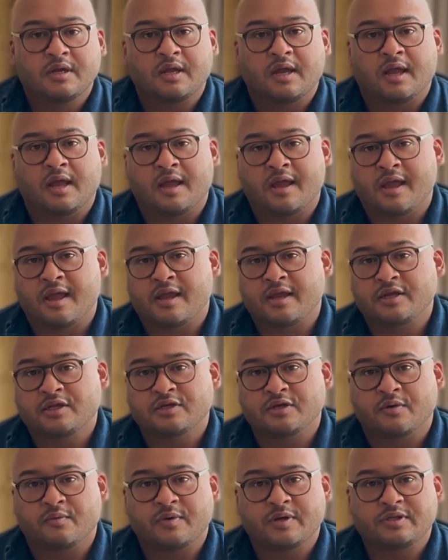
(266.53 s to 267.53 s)

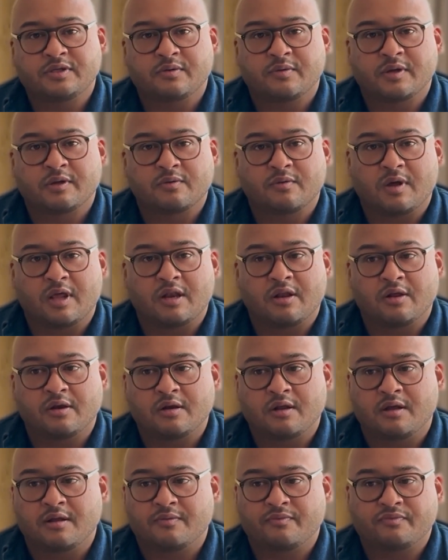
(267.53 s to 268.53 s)
we're doing well or
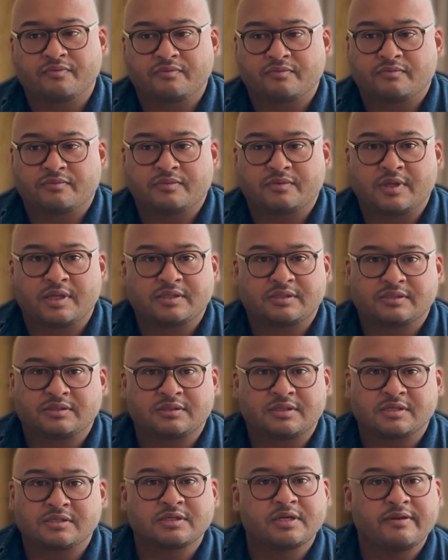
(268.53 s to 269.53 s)
not,
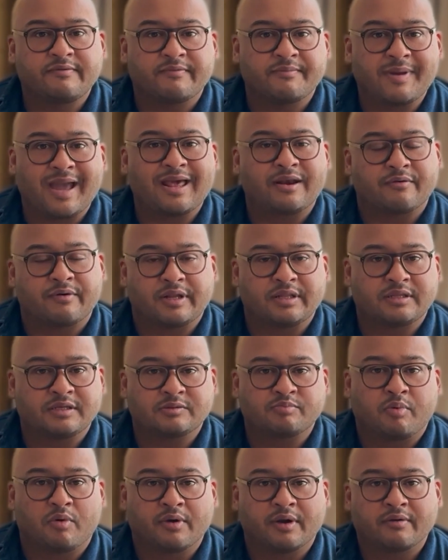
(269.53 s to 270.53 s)
that doesn't even matter at
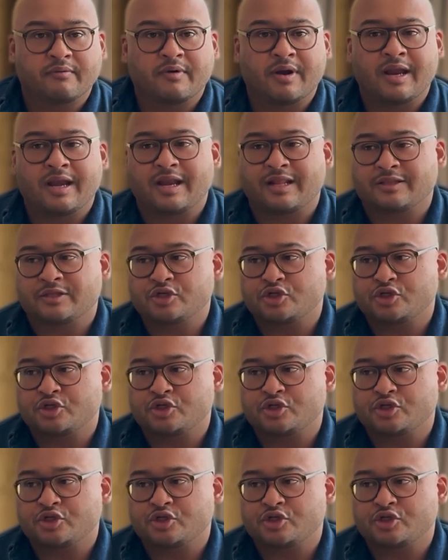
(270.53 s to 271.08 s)
this point, right?